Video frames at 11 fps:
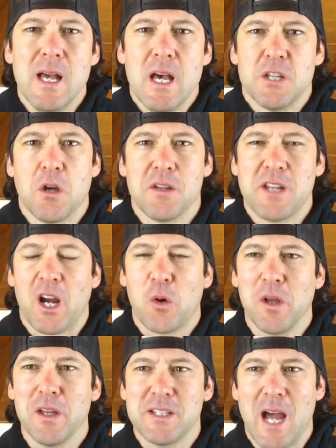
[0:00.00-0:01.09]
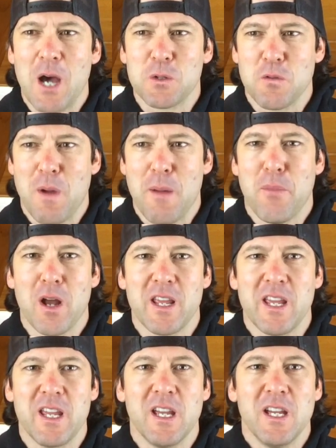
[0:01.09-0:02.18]
So I was at Quealy's house with my
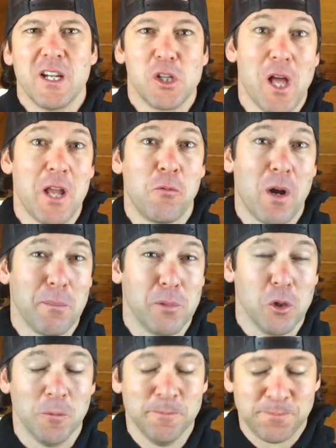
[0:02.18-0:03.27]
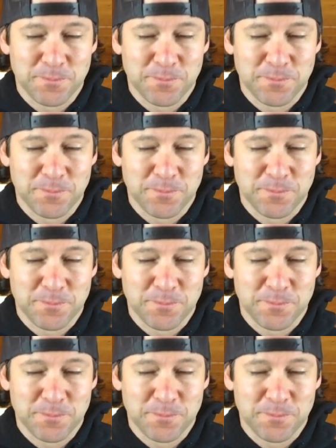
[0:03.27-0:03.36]
buddy Glenn Ringbloom,